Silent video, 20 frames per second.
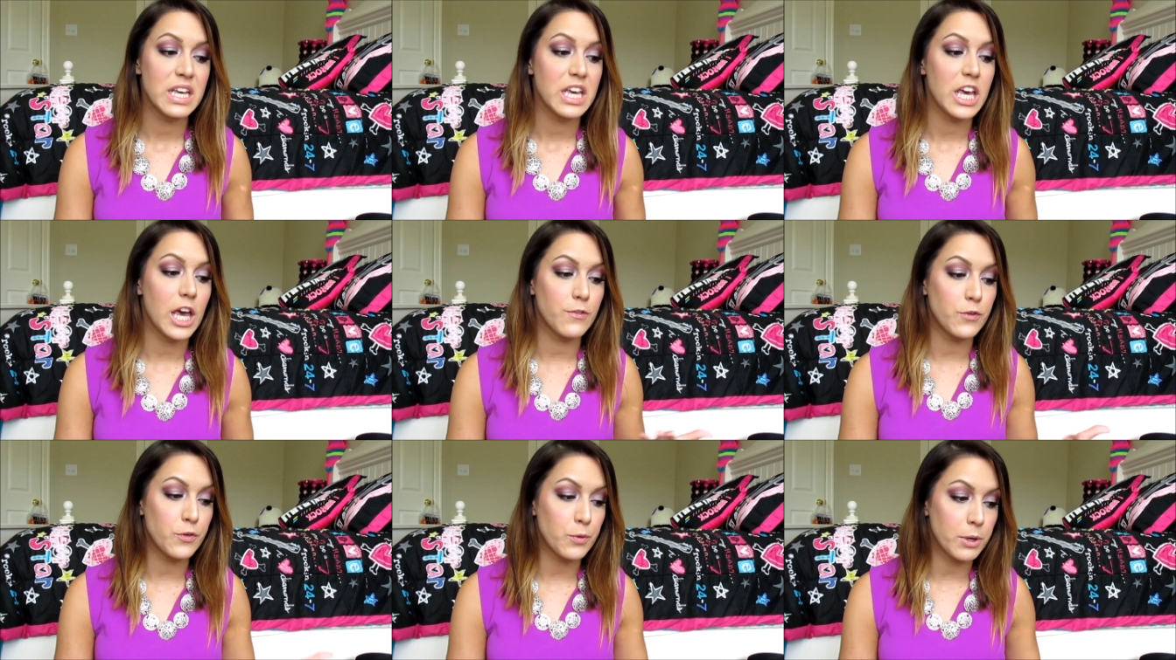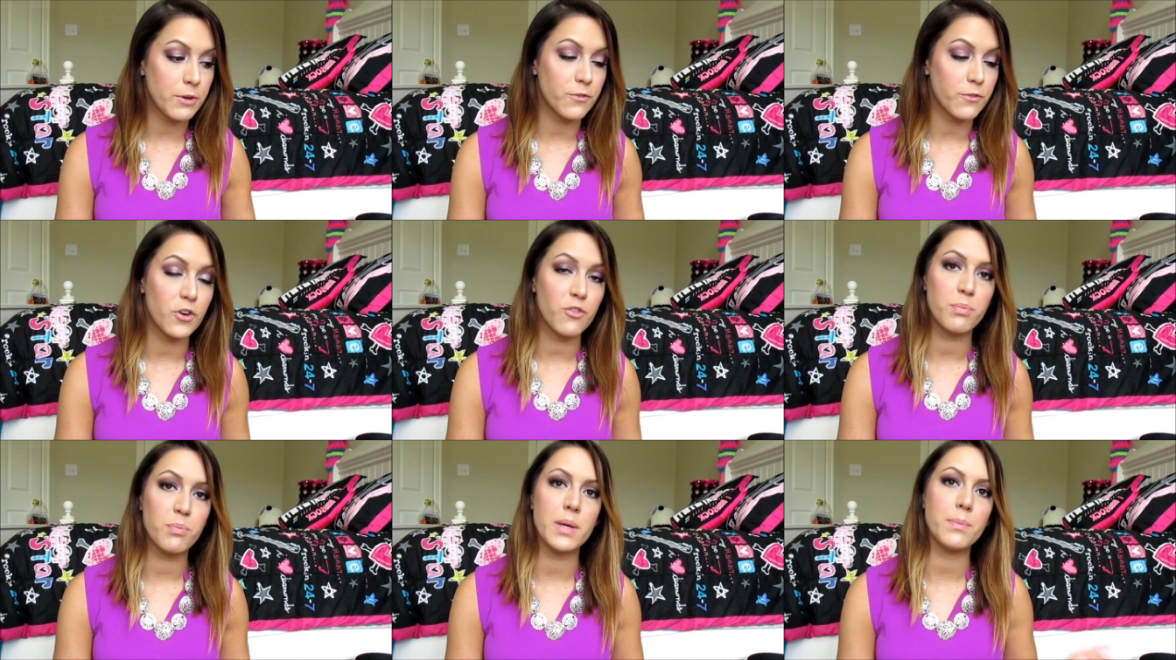if you
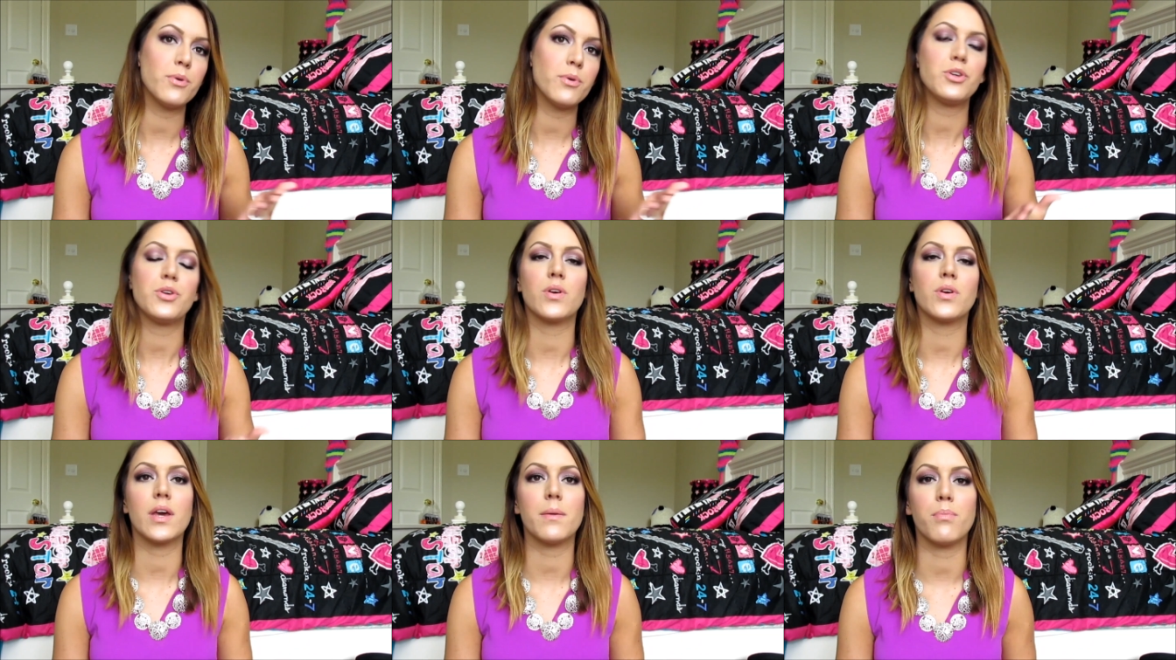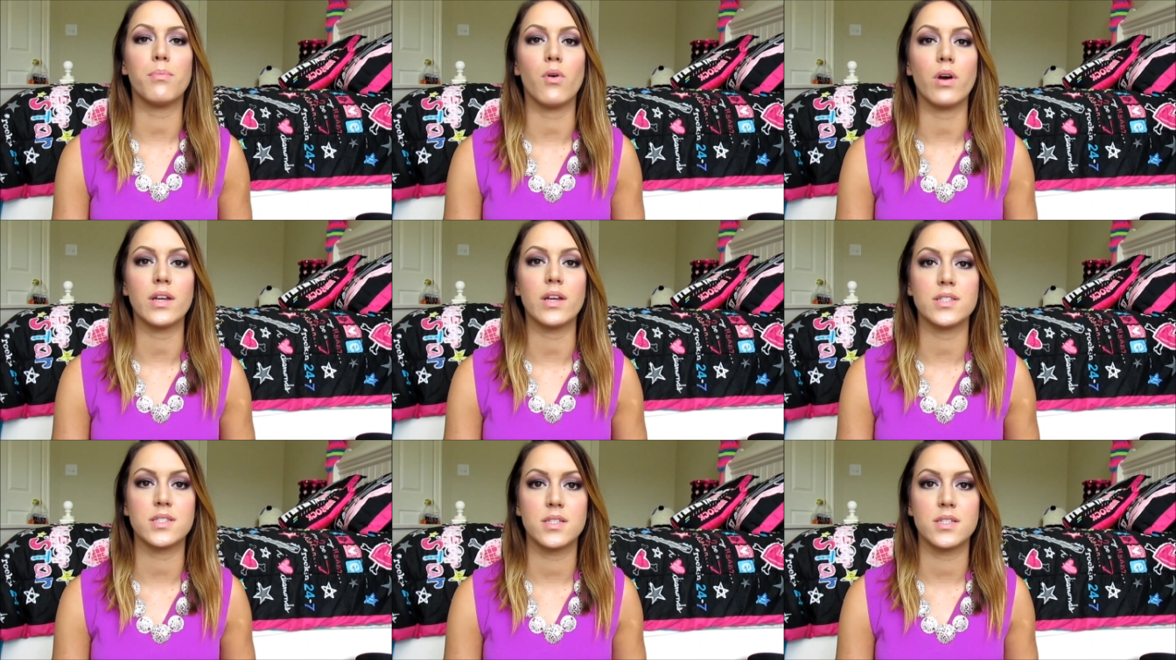refer people, you get
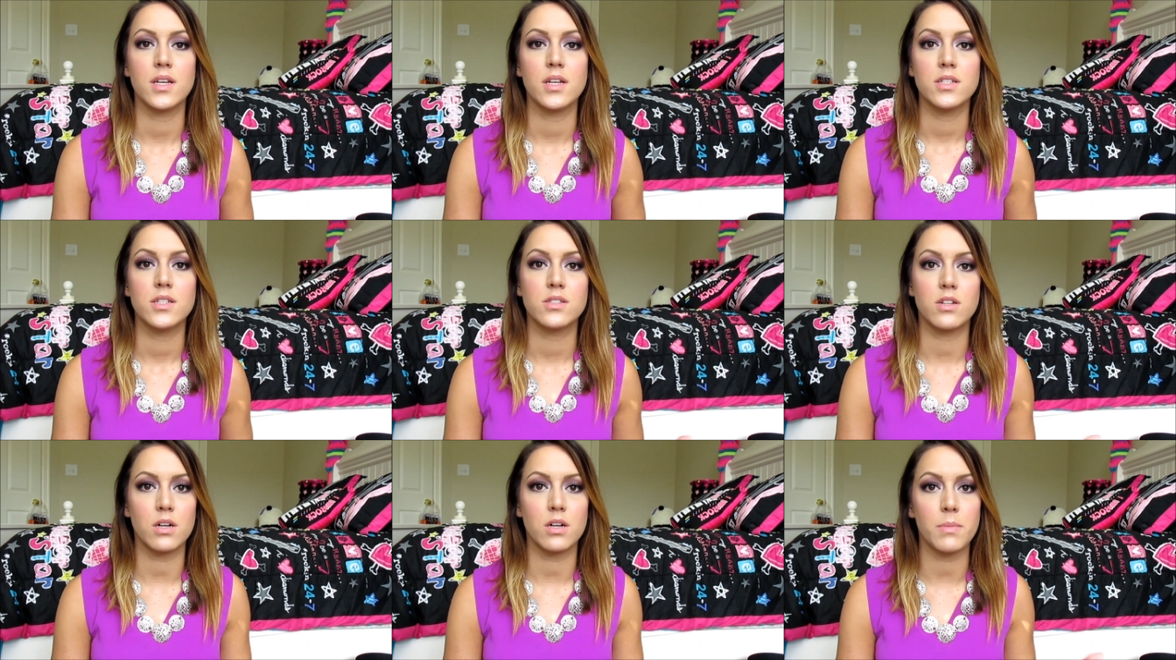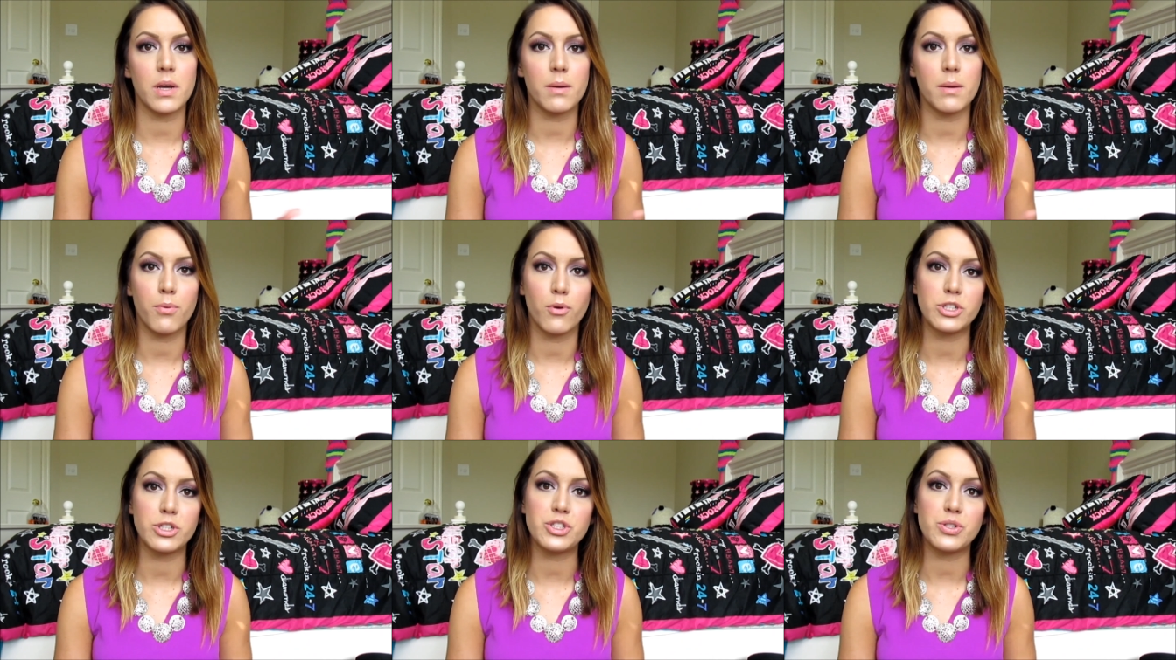points. Certain amount
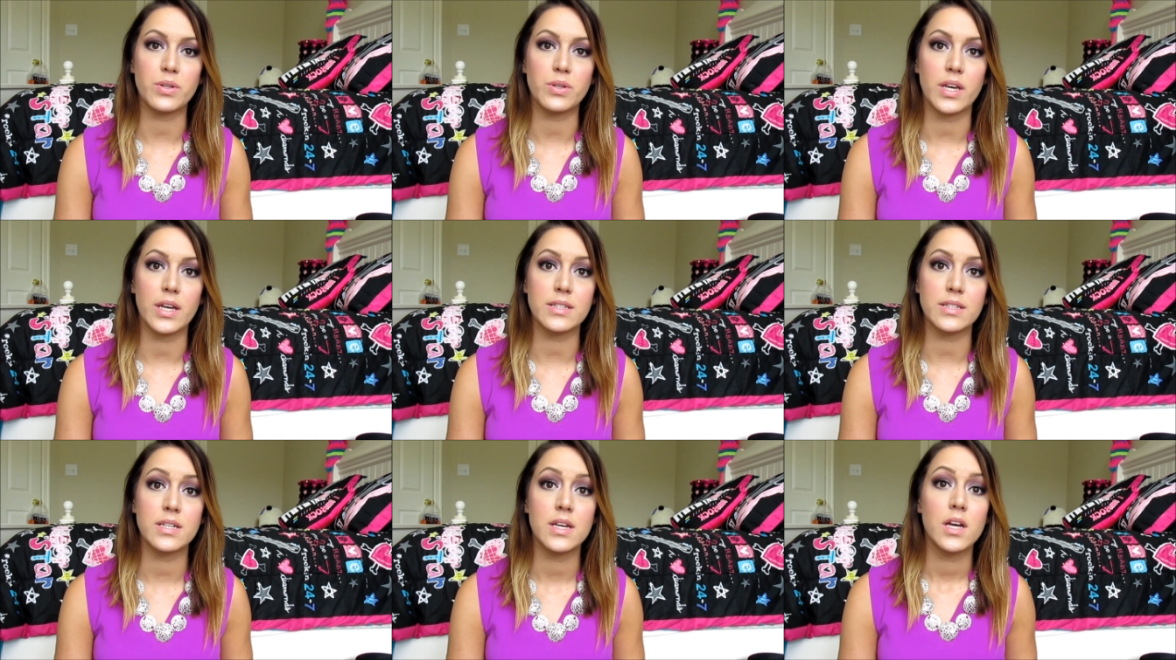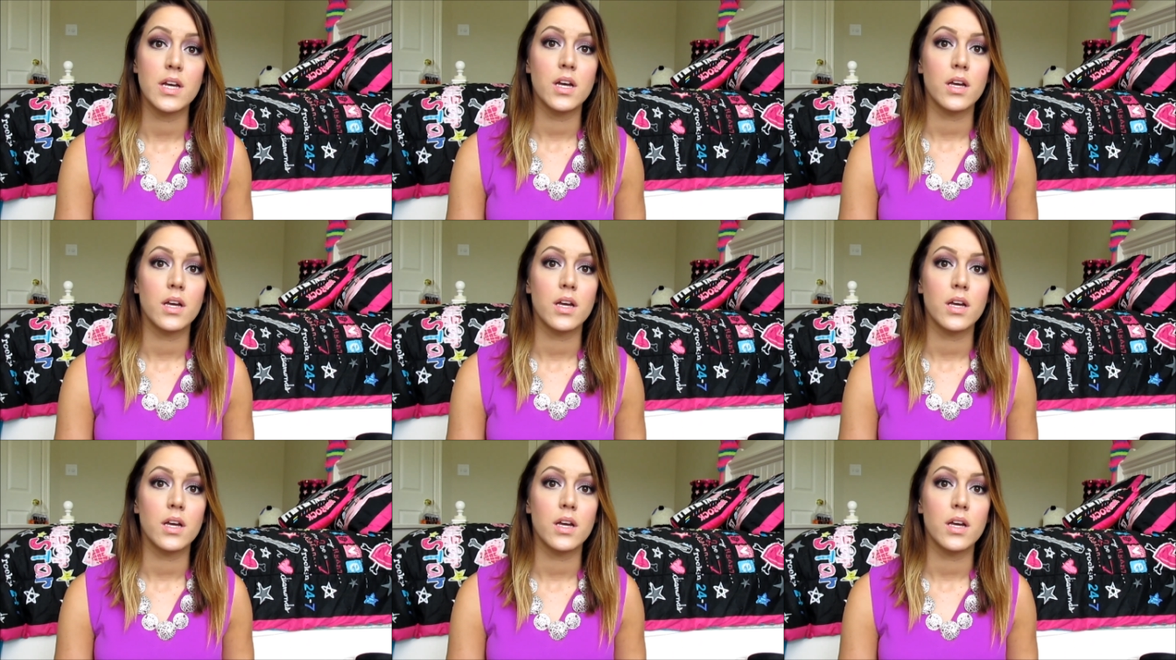of points you get